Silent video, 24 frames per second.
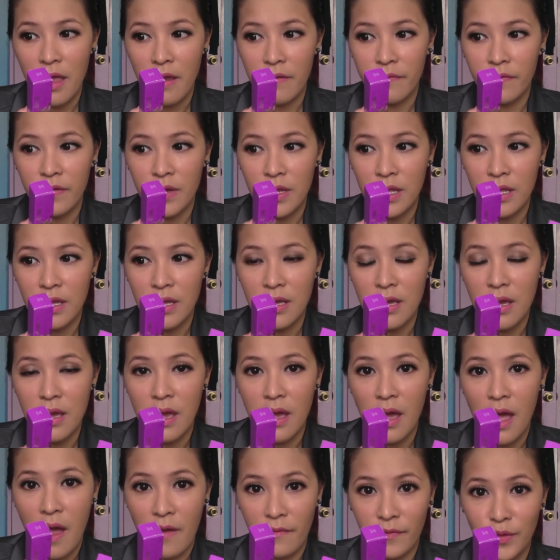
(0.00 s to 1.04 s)
every
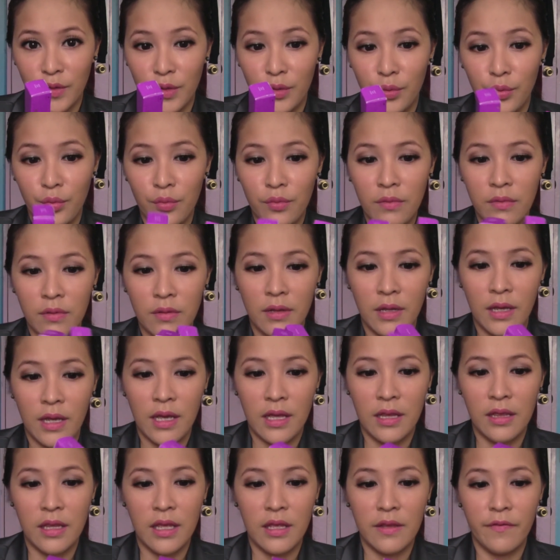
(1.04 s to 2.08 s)
afternoon,
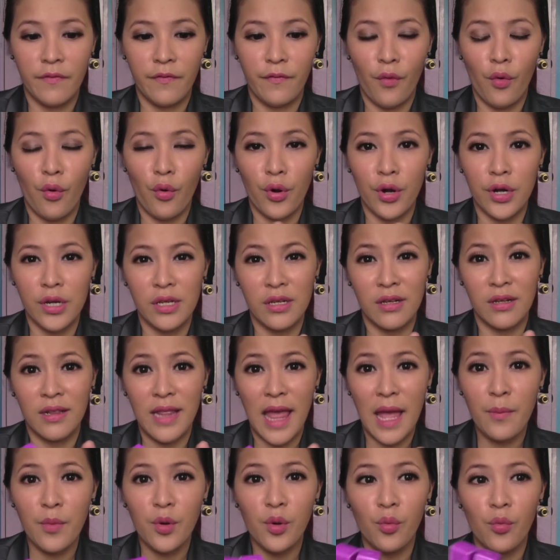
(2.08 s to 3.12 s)
and then for the
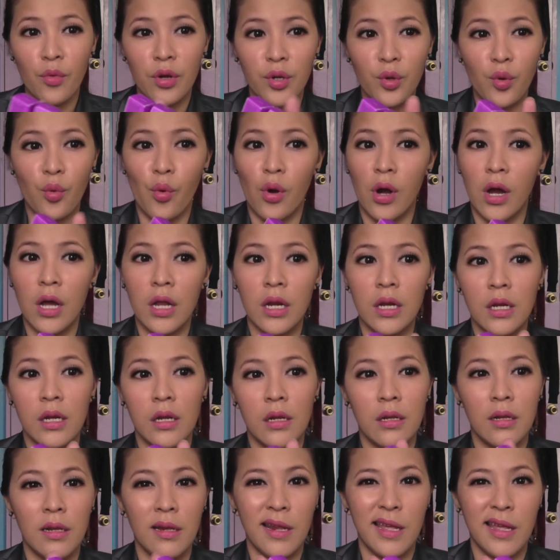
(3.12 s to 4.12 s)
Glamour 101,